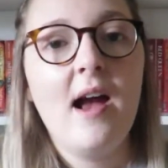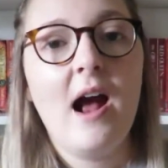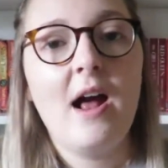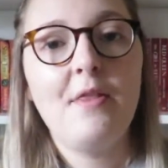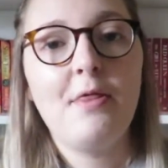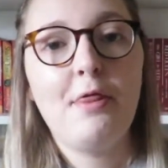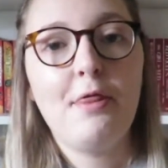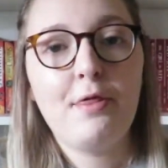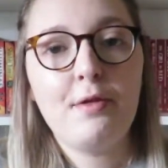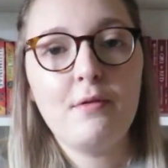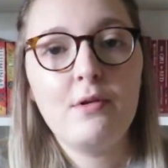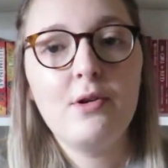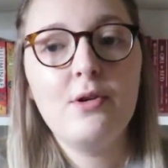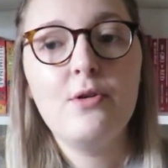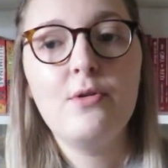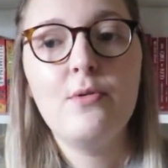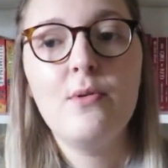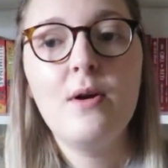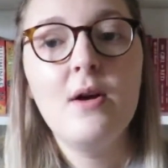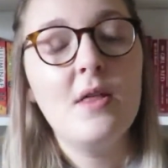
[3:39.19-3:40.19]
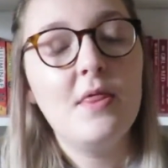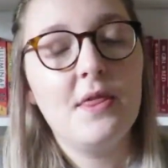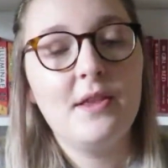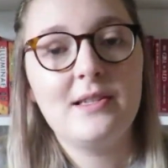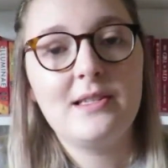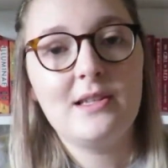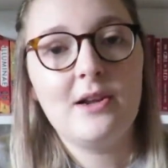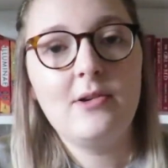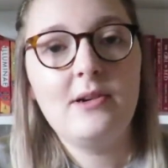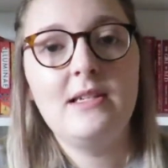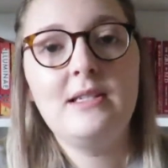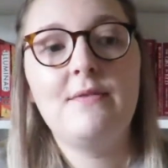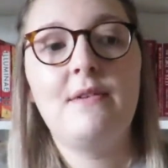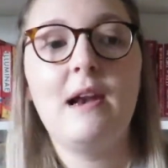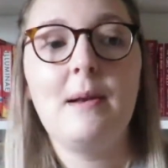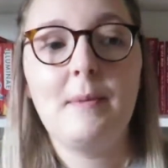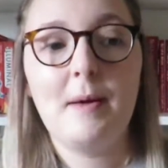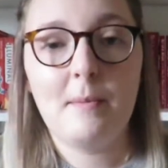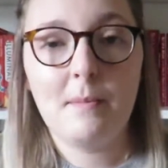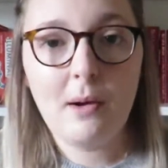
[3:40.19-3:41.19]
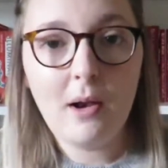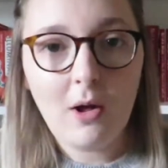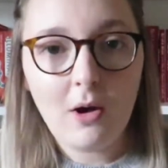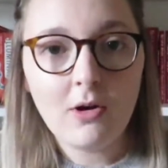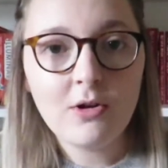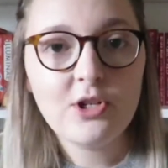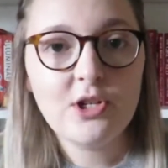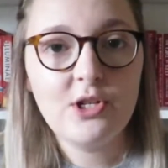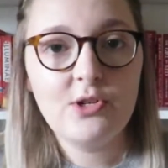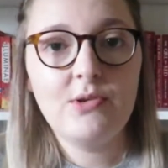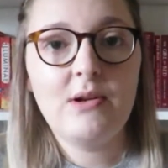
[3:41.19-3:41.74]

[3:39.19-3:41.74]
and through the slowly developing plot